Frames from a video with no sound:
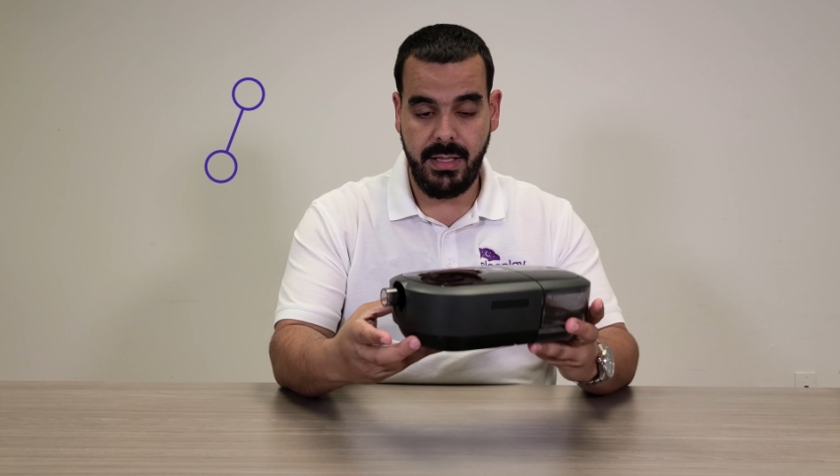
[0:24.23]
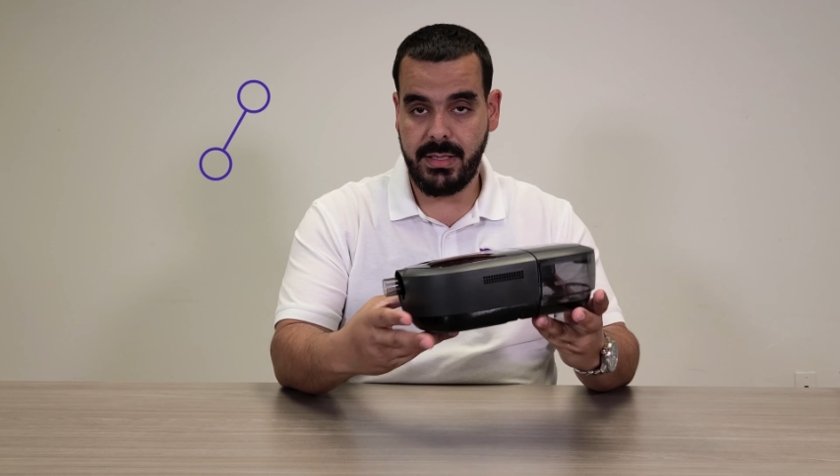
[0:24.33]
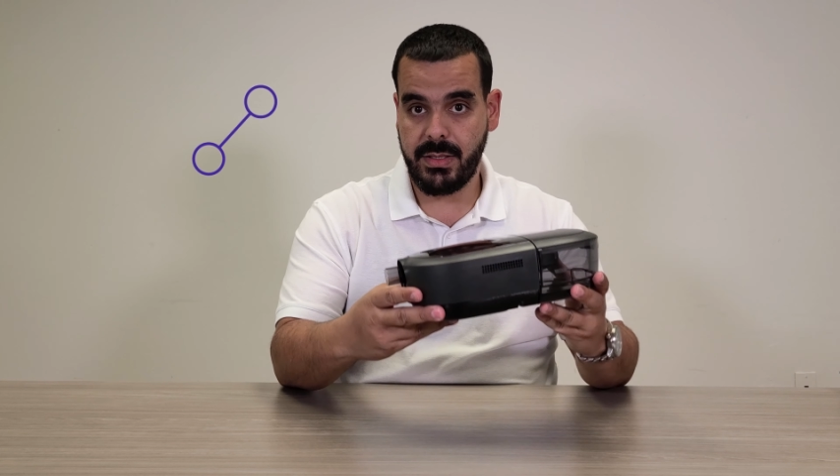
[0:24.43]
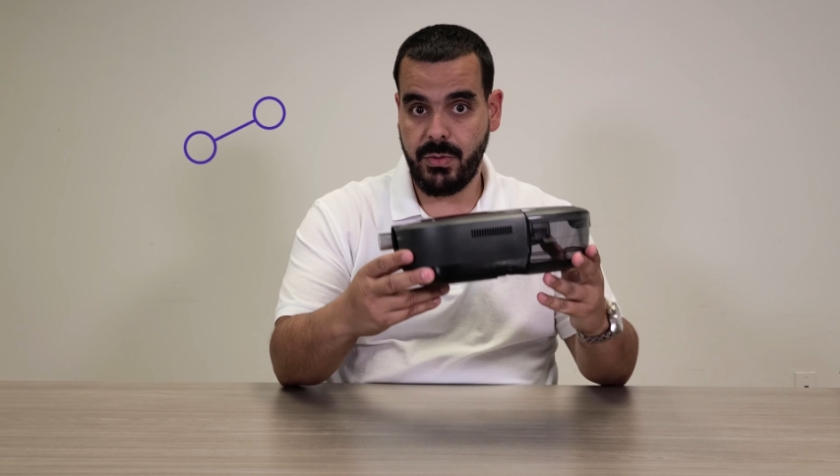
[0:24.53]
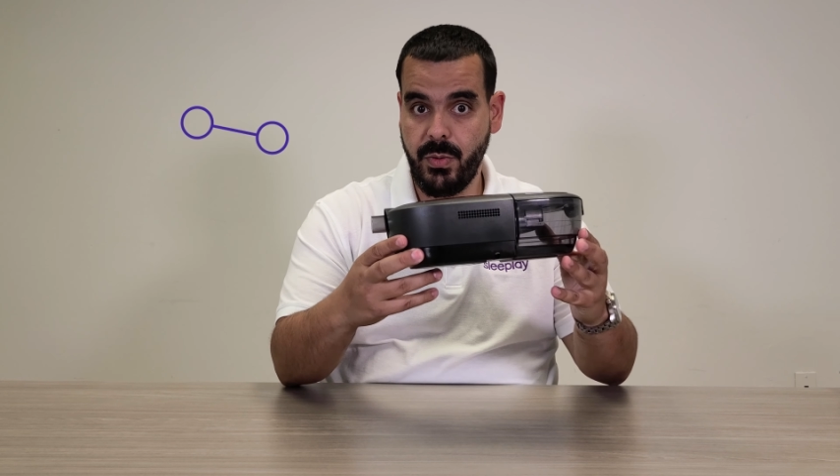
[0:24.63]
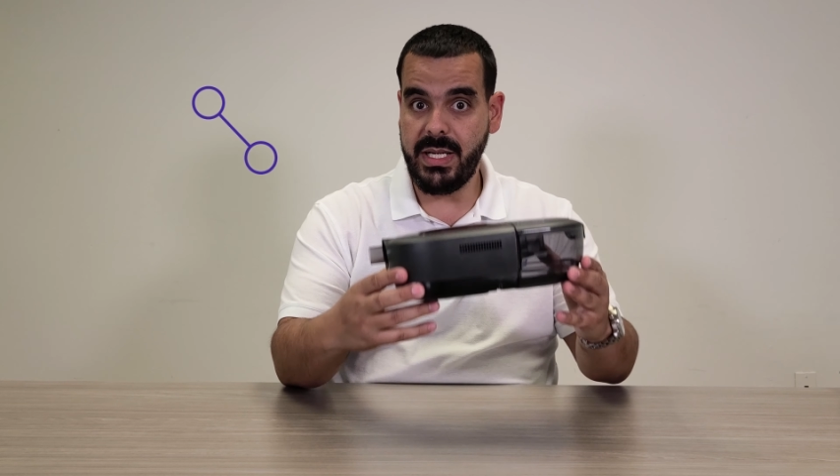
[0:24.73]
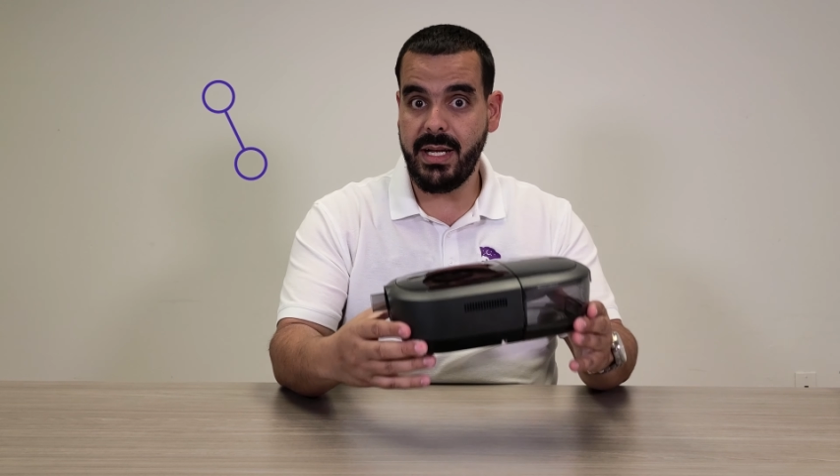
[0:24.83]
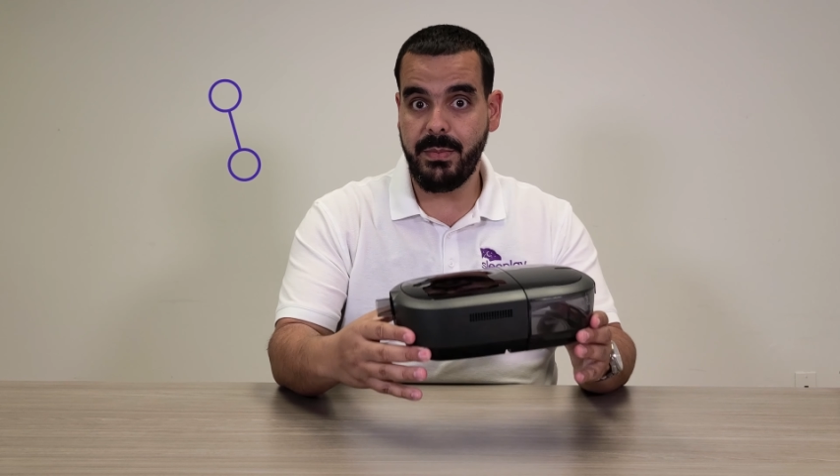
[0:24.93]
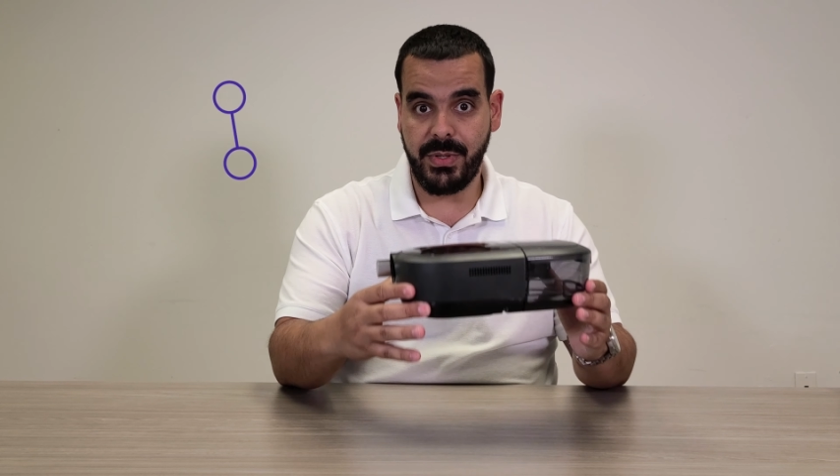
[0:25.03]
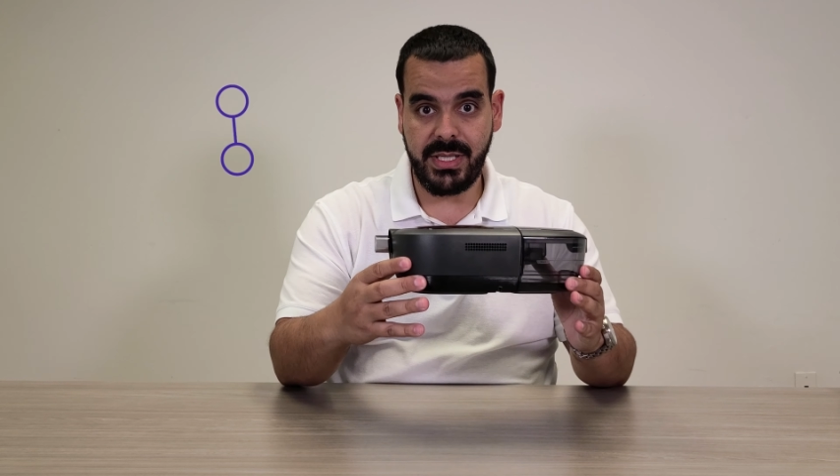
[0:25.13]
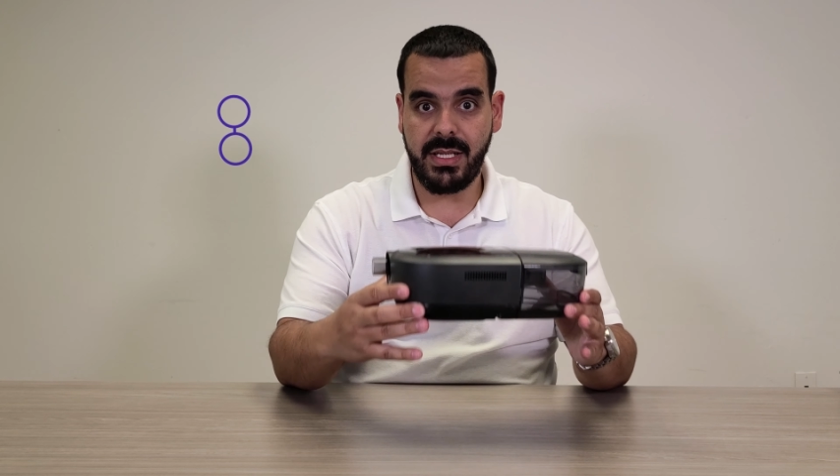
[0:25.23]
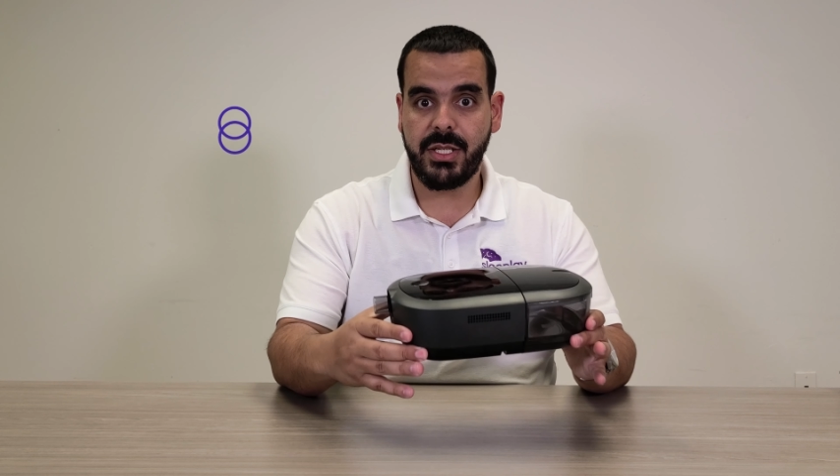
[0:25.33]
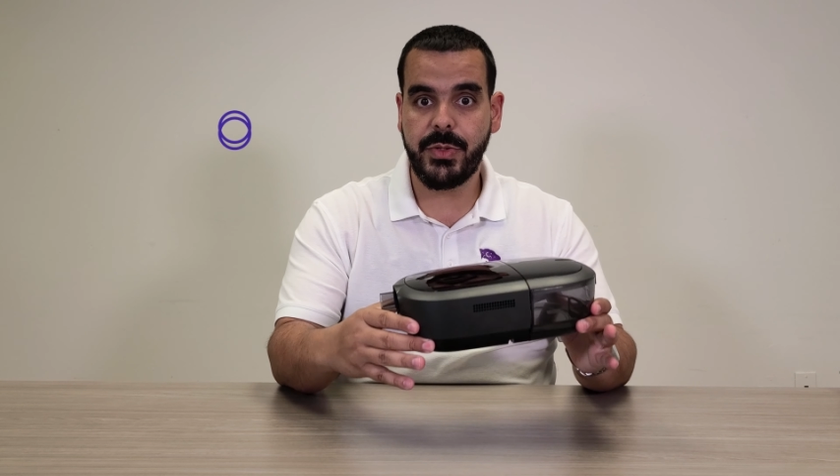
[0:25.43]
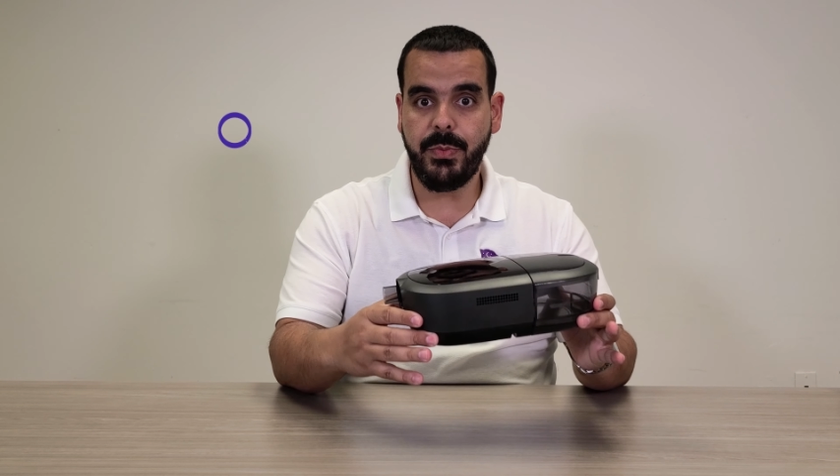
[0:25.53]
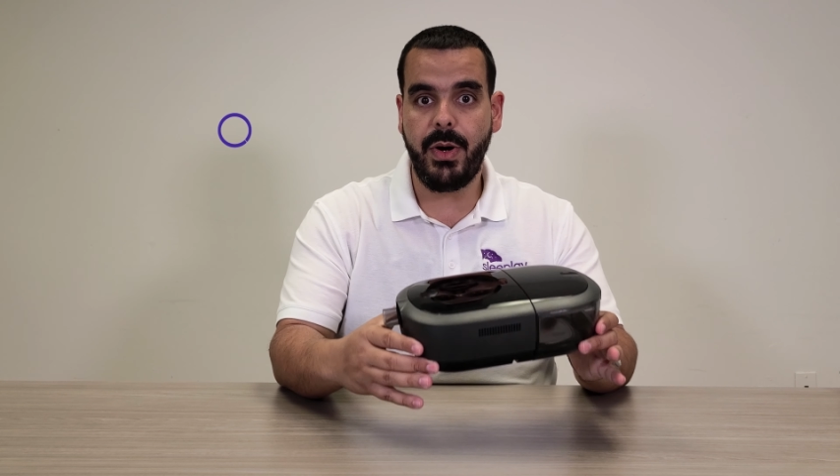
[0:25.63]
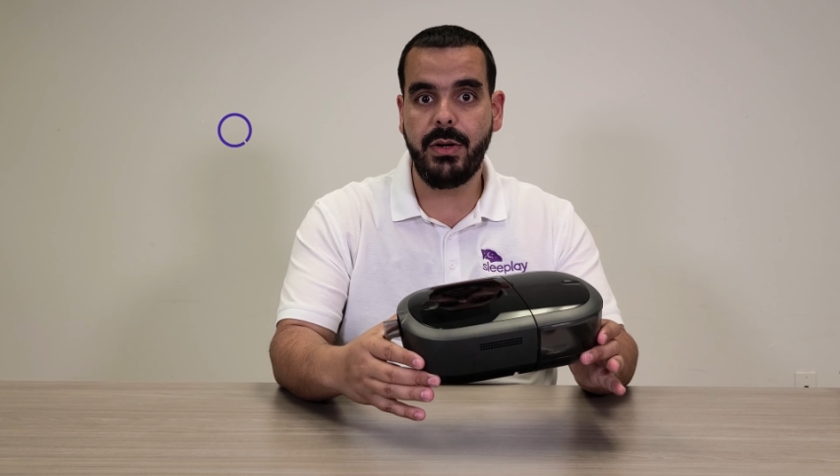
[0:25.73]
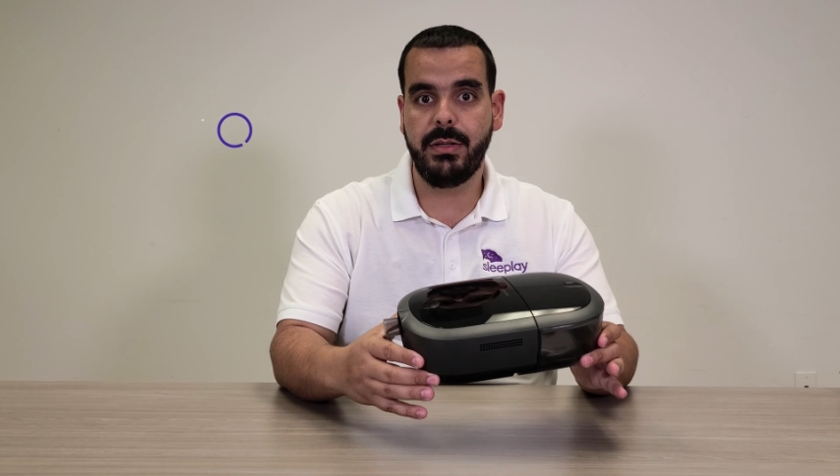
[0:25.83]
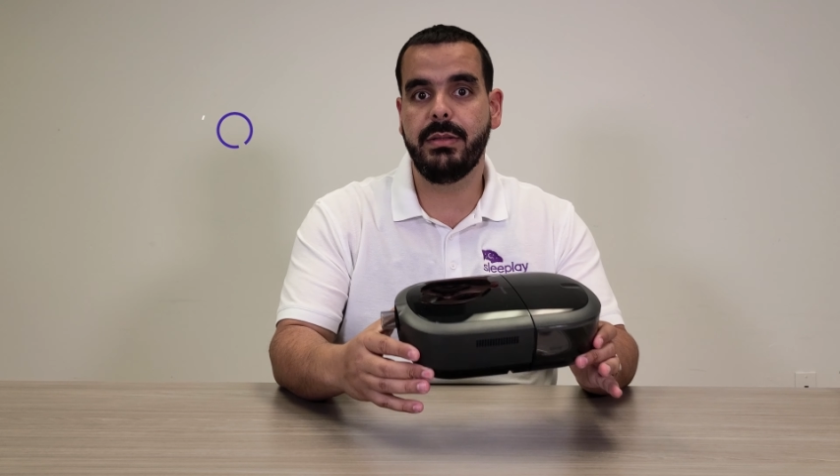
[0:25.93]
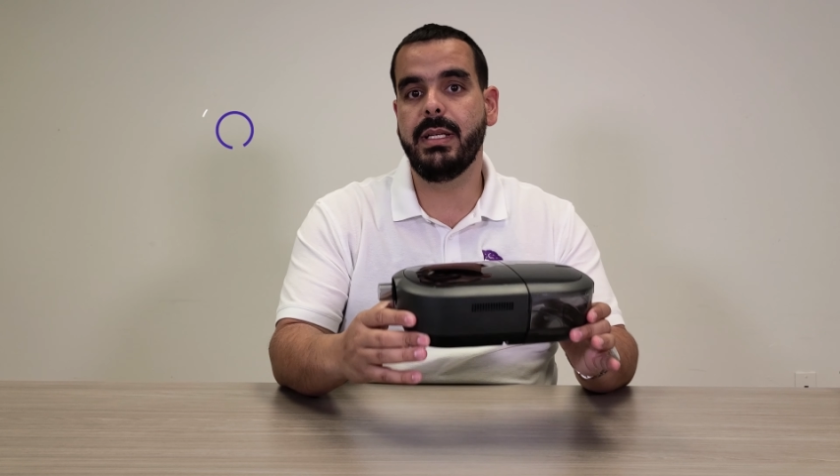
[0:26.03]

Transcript: It's 29% smaller